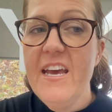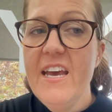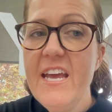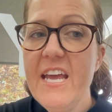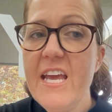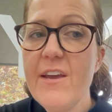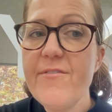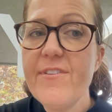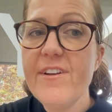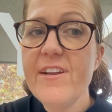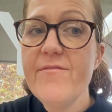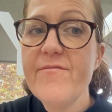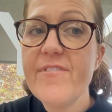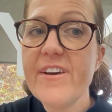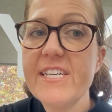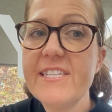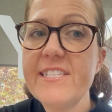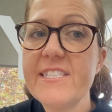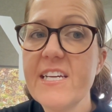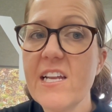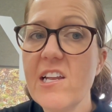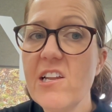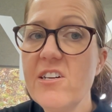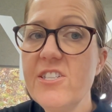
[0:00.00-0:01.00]
If an
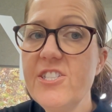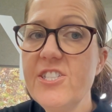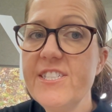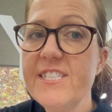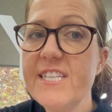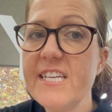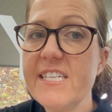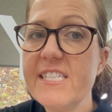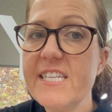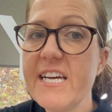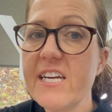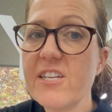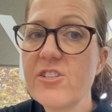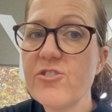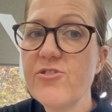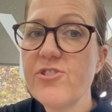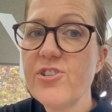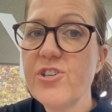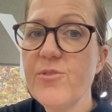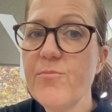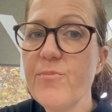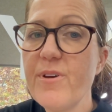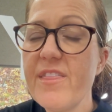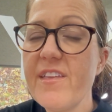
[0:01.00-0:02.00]
investor lodges their tax
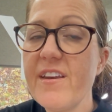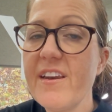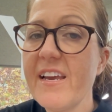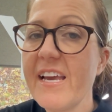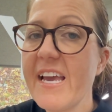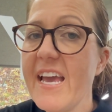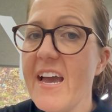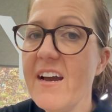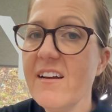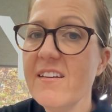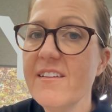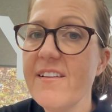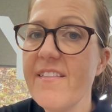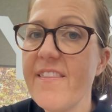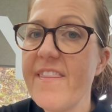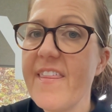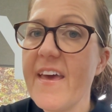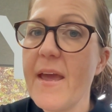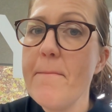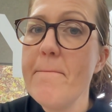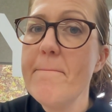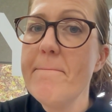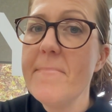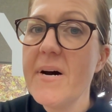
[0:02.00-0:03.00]
return with an accountant,
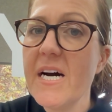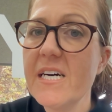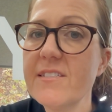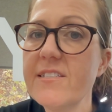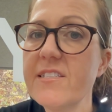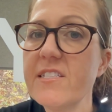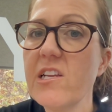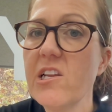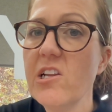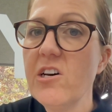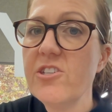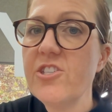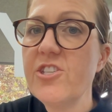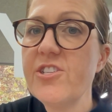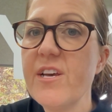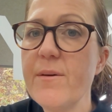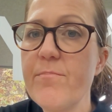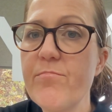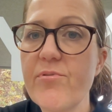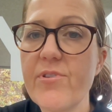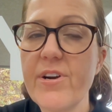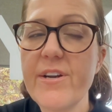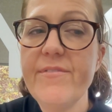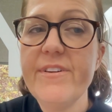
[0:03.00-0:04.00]
they must lodge their
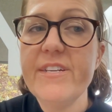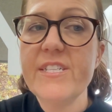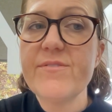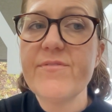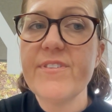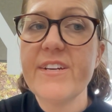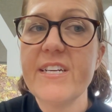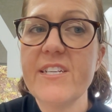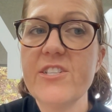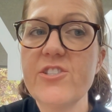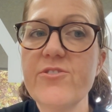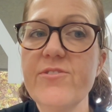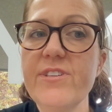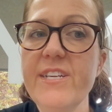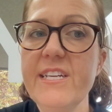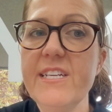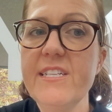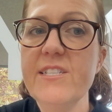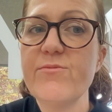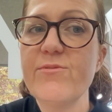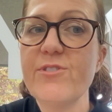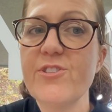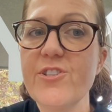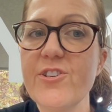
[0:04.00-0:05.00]
previous financial
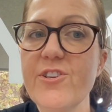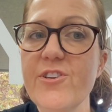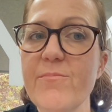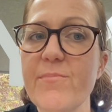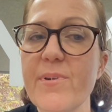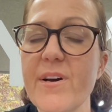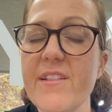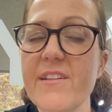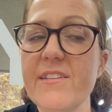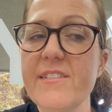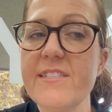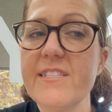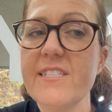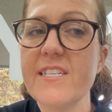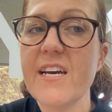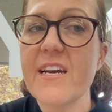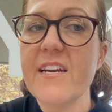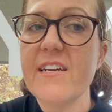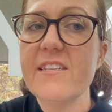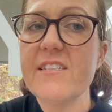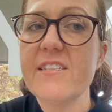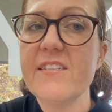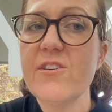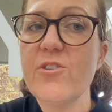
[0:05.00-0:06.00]
year's return by this
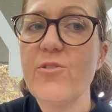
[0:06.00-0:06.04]
date.